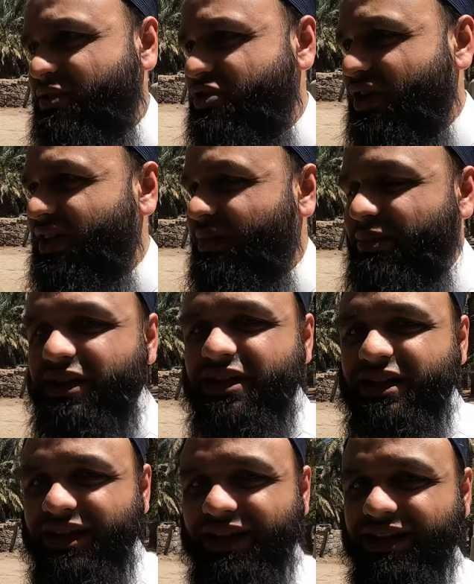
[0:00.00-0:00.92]
I'm gonna try that.
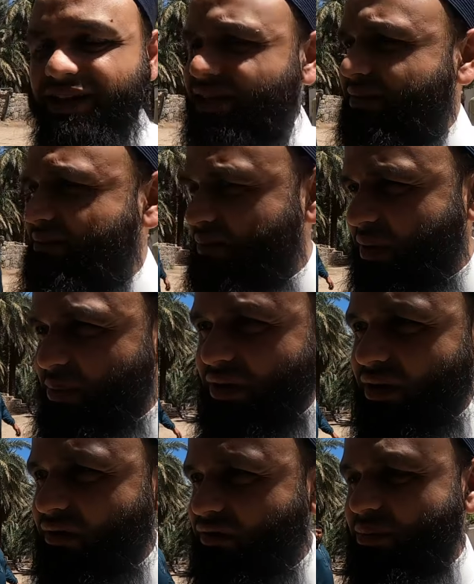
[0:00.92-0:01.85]
But yeah, the
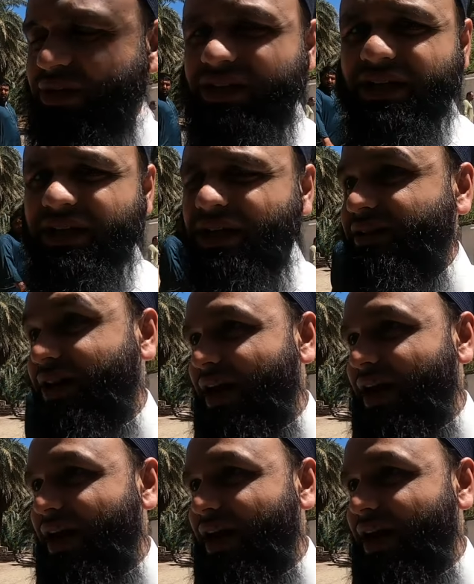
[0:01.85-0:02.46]
people of Medina,